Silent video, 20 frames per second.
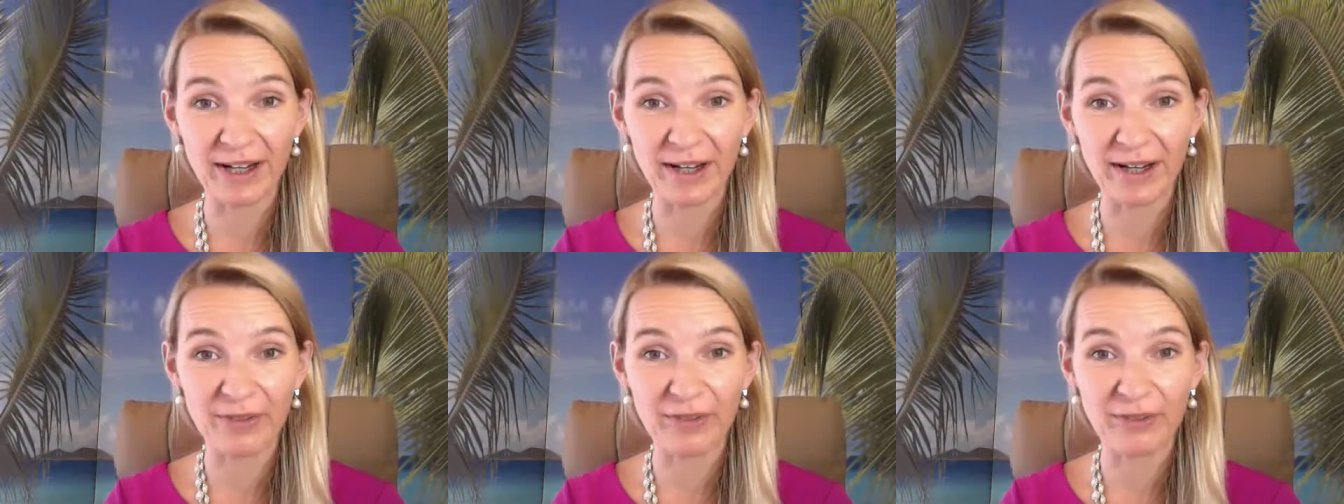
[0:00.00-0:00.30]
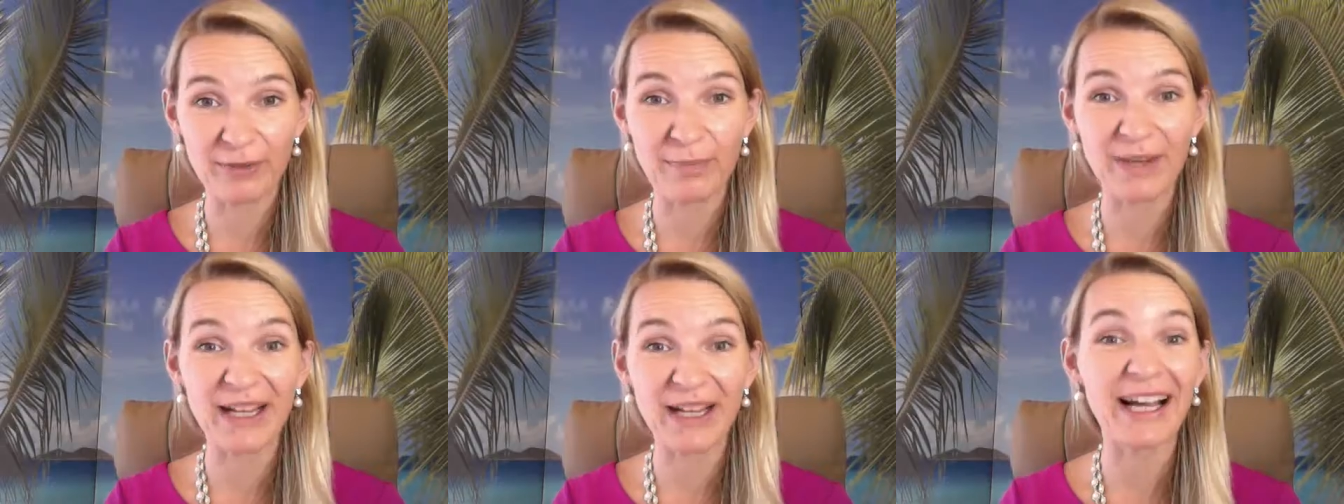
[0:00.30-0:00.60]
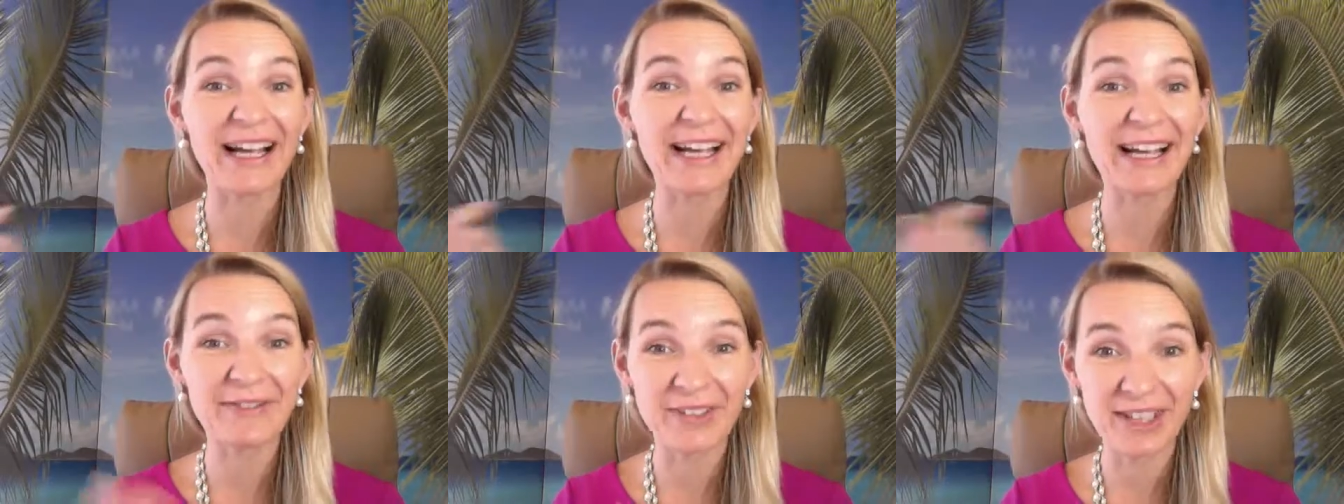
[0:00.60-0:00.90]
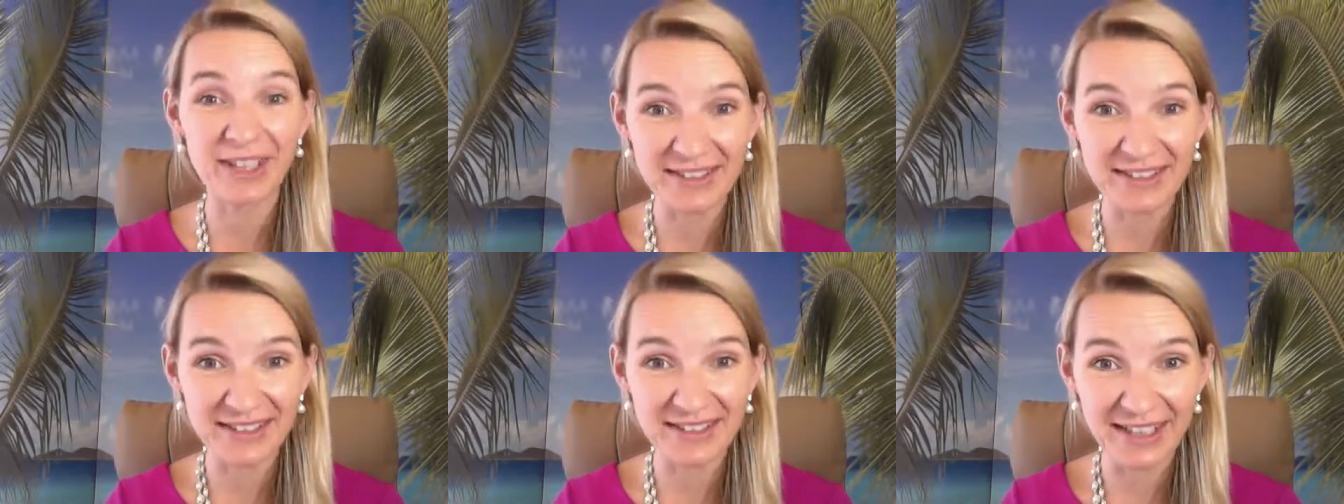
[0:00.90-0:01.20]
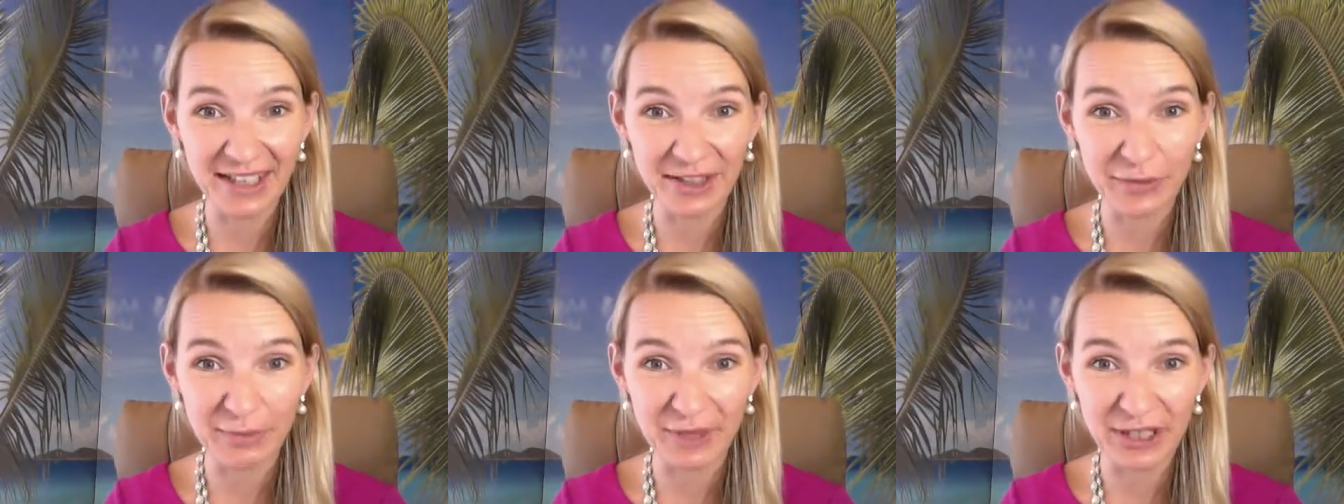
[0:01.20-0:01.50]
of, but I have that inside of
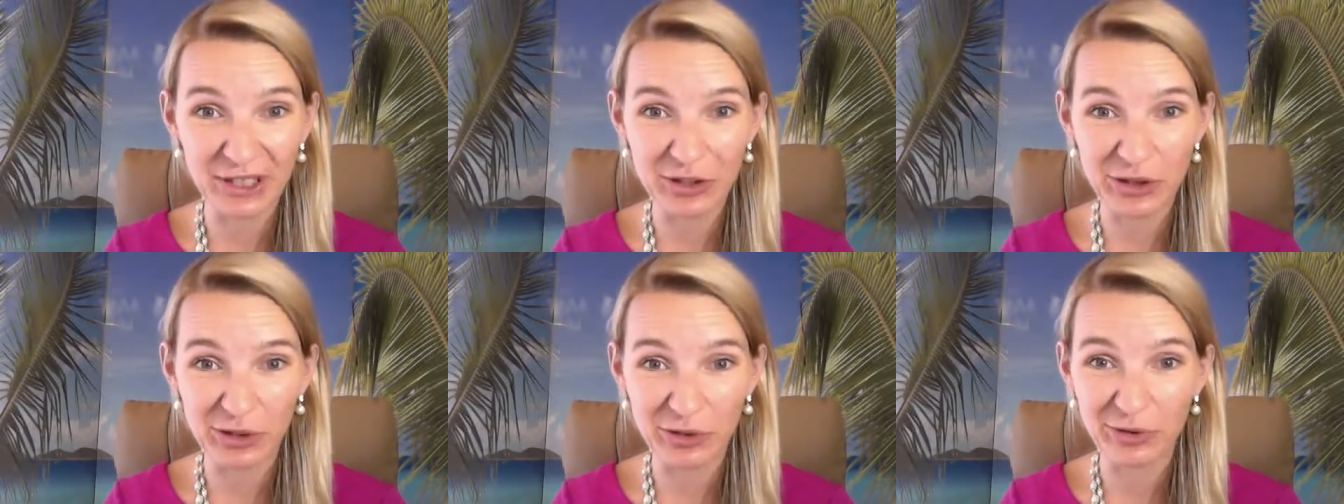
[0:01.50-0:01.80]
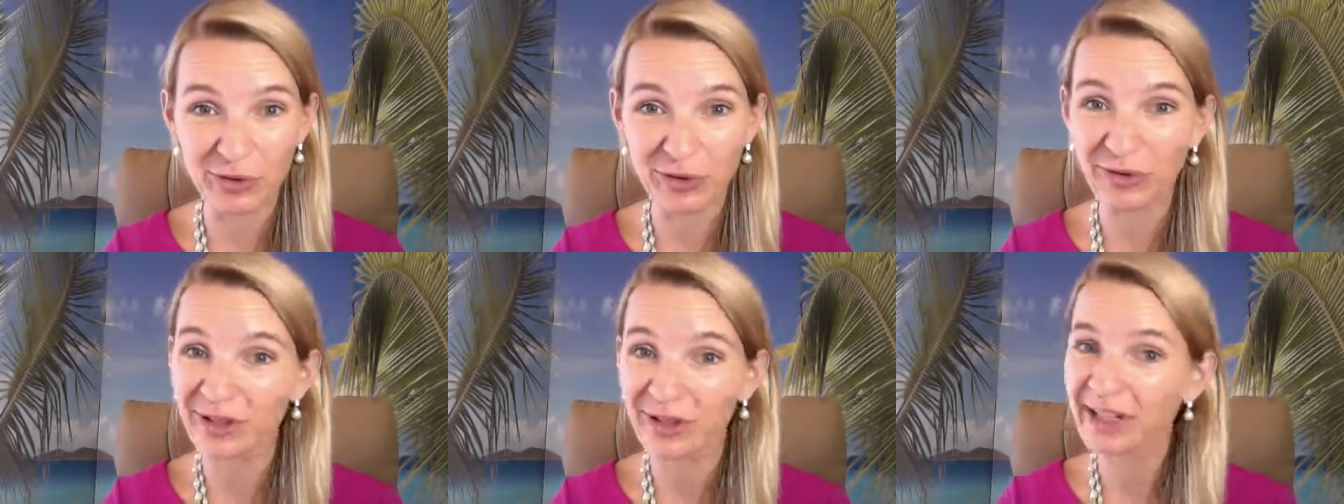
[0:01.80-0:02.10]
me too.